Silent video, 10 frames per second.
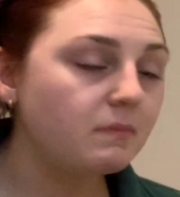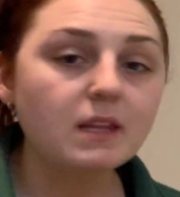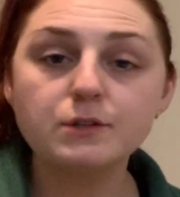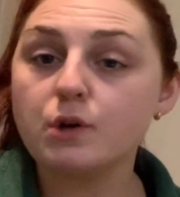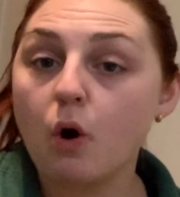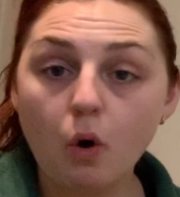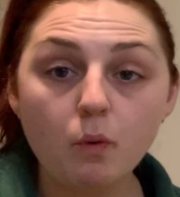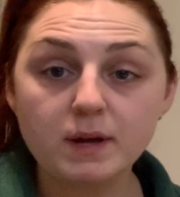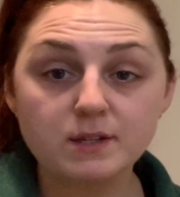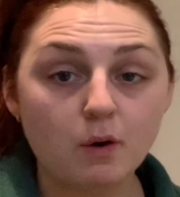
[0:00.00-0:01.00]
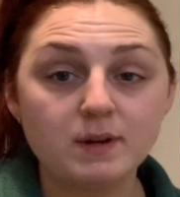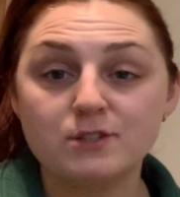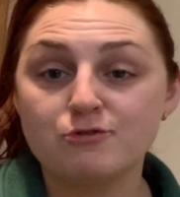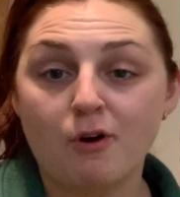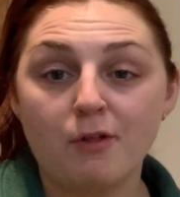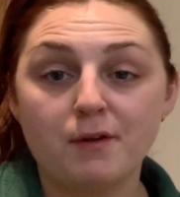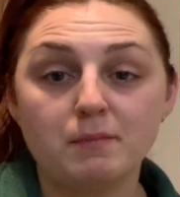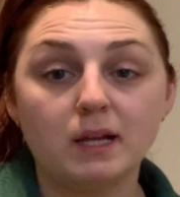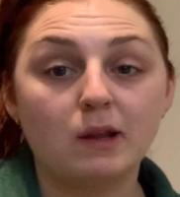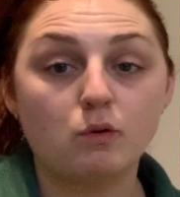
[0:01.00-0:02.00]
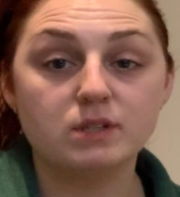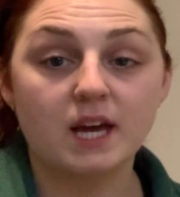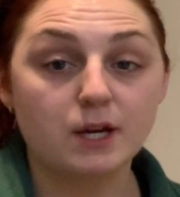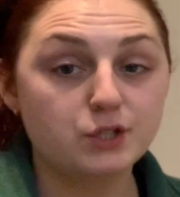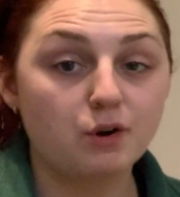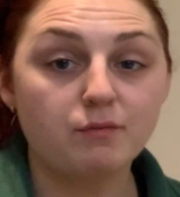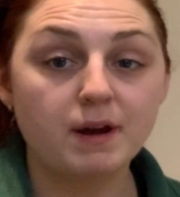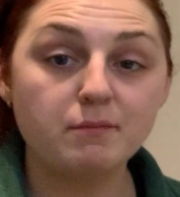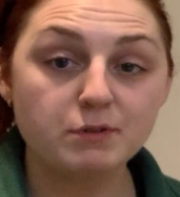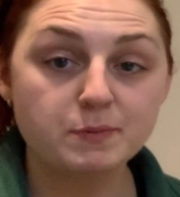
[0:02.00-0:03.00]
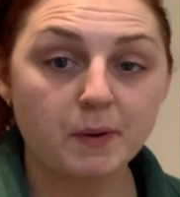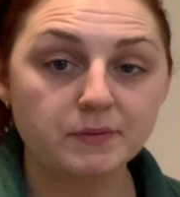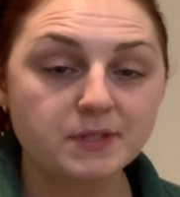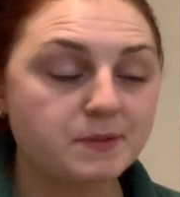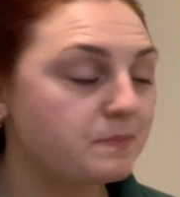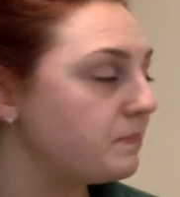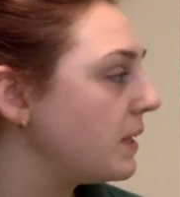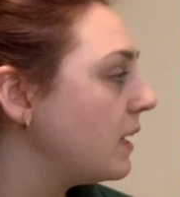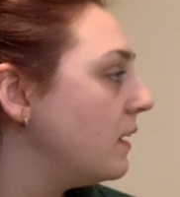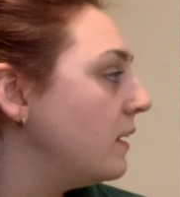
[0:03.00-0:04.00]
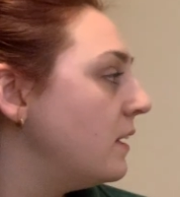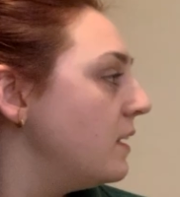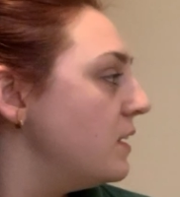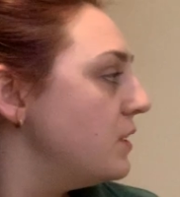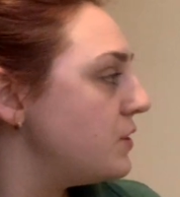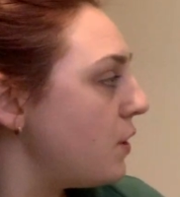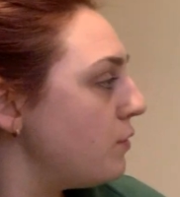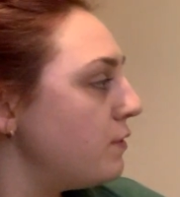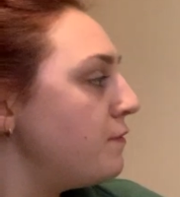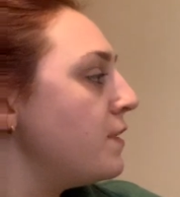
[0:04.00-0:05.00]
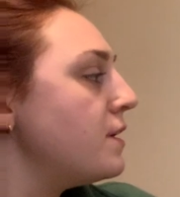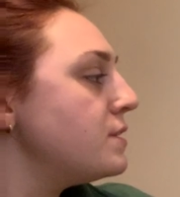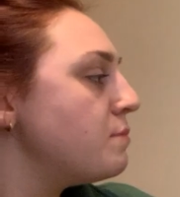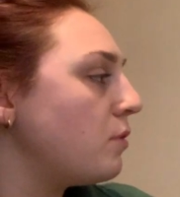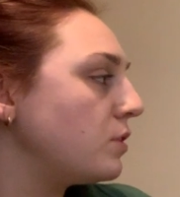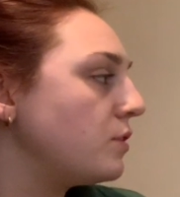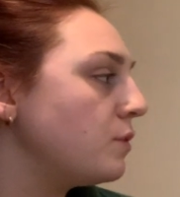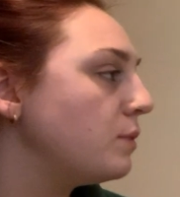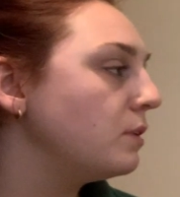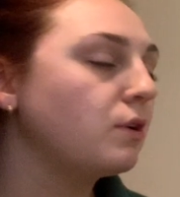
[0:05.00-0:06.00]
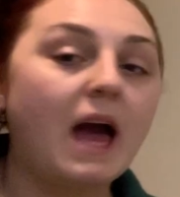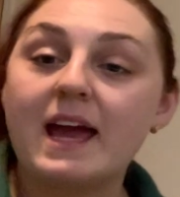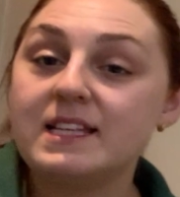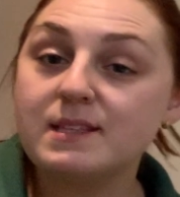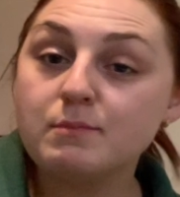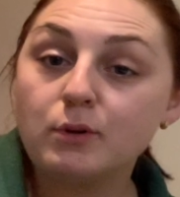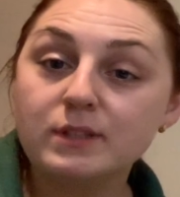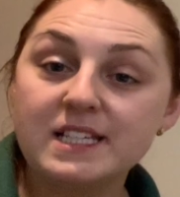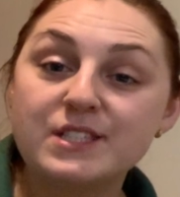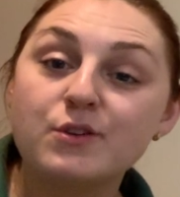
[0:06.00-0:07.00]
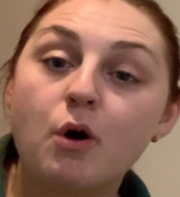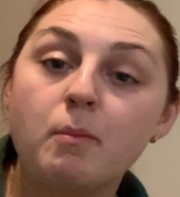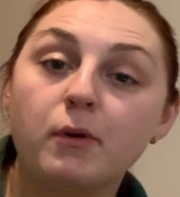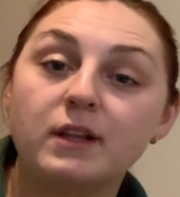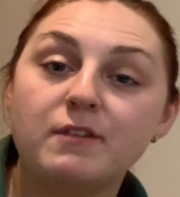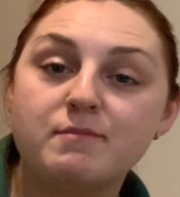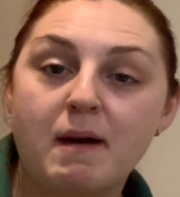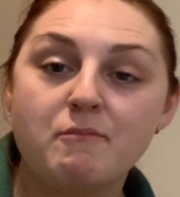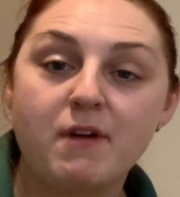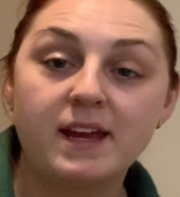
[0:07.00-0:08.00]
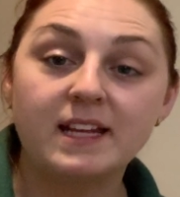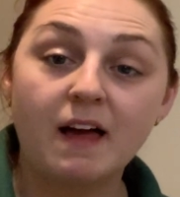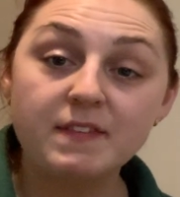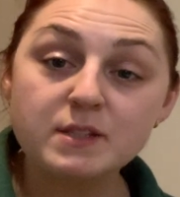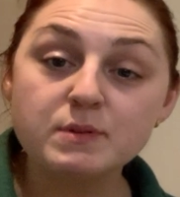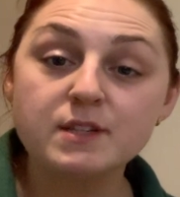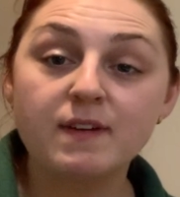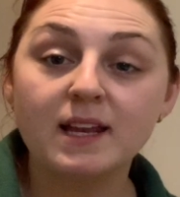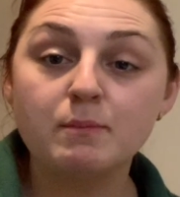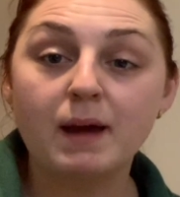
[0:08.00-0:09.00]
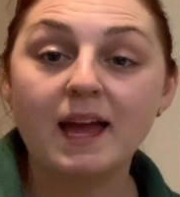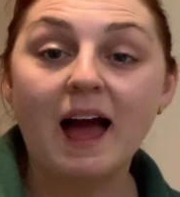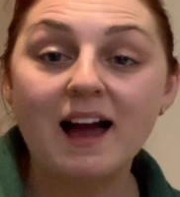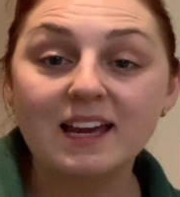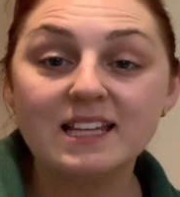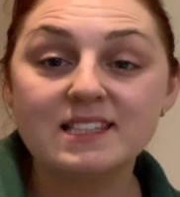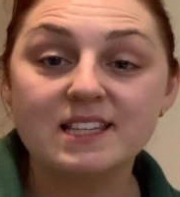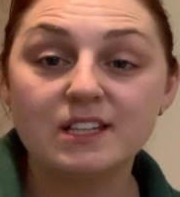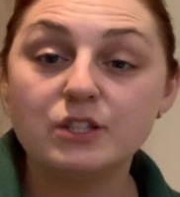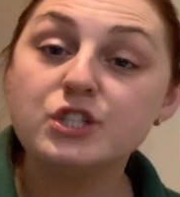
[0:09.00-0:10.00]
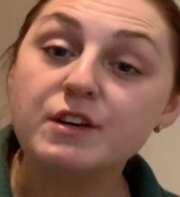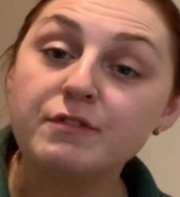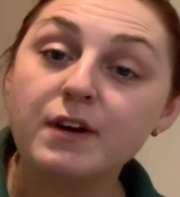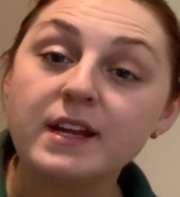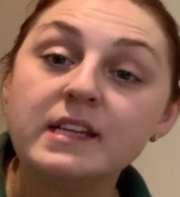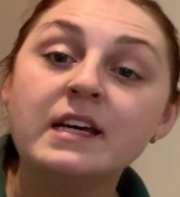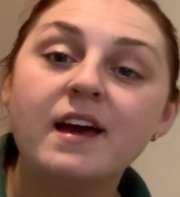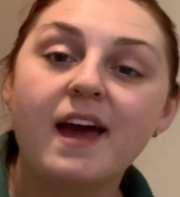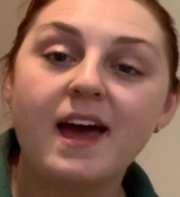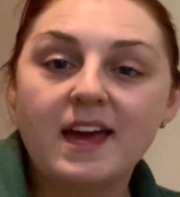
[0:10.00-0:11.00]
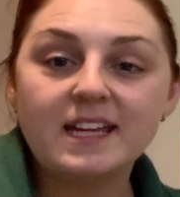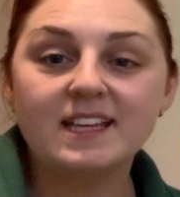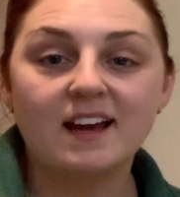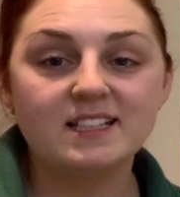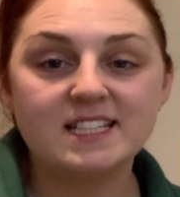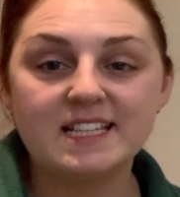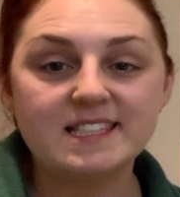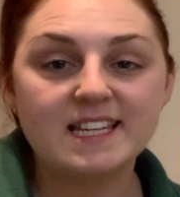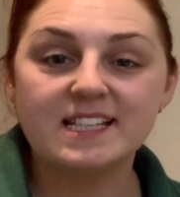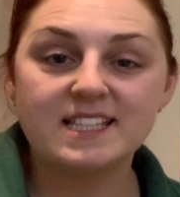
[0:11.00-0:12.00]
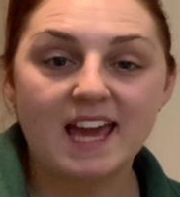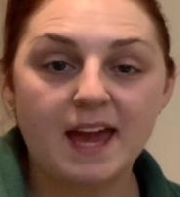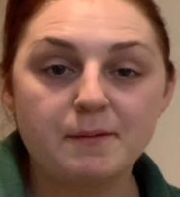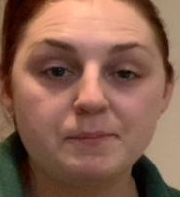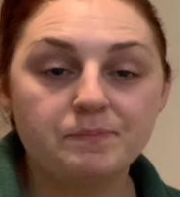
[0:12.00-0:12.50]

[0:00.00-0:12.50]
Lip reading: So always draw them alongside your written response. So the first model that we'll look at is the multi-store model of memory. Now, this was developed by Atkinson and Shiffrin in 1968.